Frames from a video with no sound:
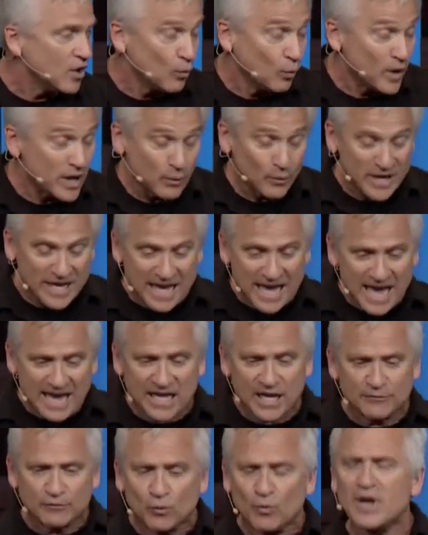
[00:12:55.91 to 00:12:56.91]
We, we can't
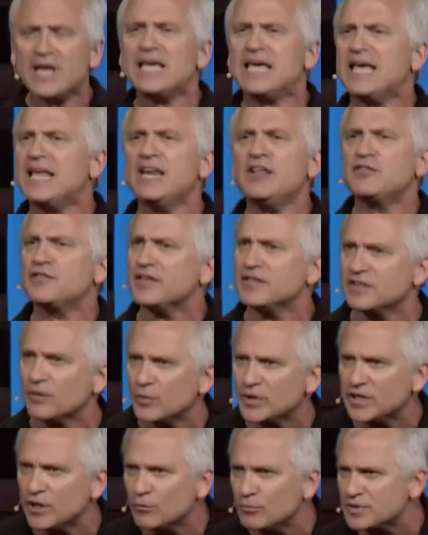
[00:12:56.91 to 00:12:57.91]
give away anything that
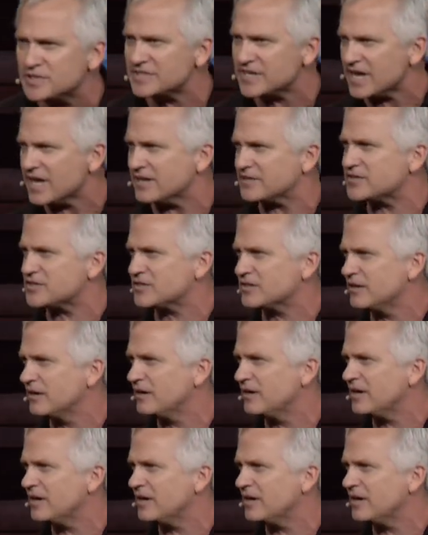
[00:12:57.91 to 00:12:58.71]
we don't possess.